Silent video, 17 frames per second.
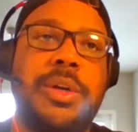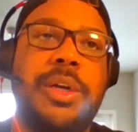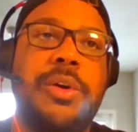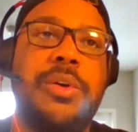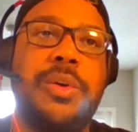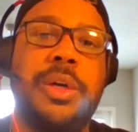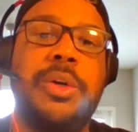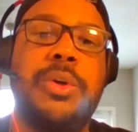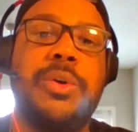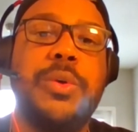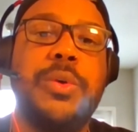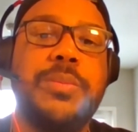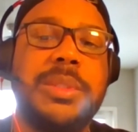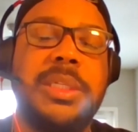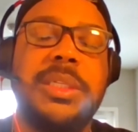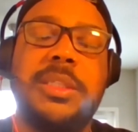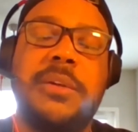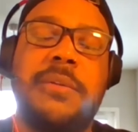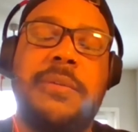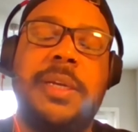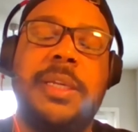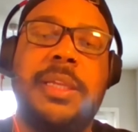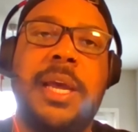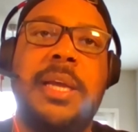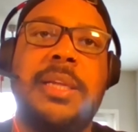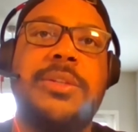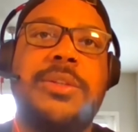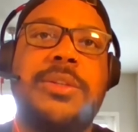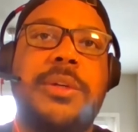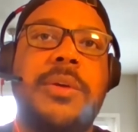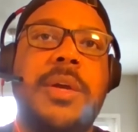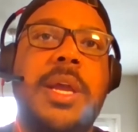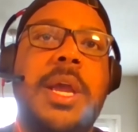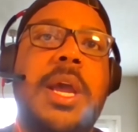or groups and stuff like that.
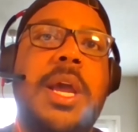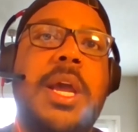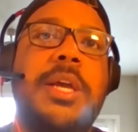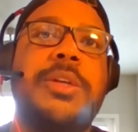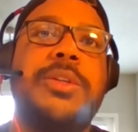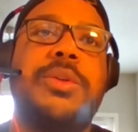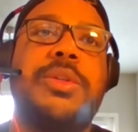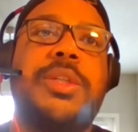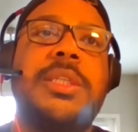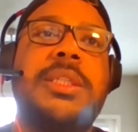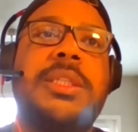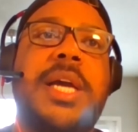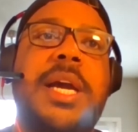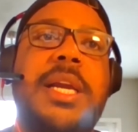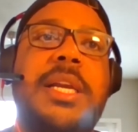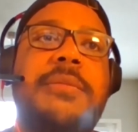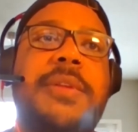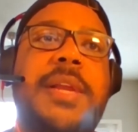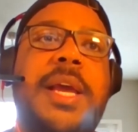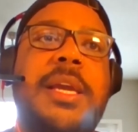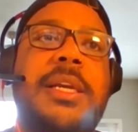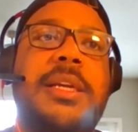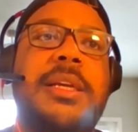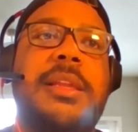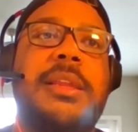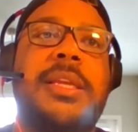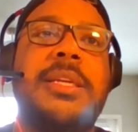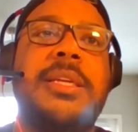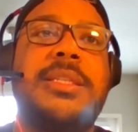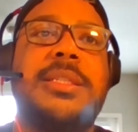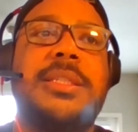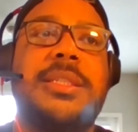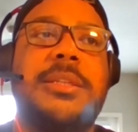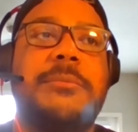So just kind of like
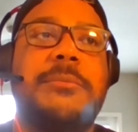this,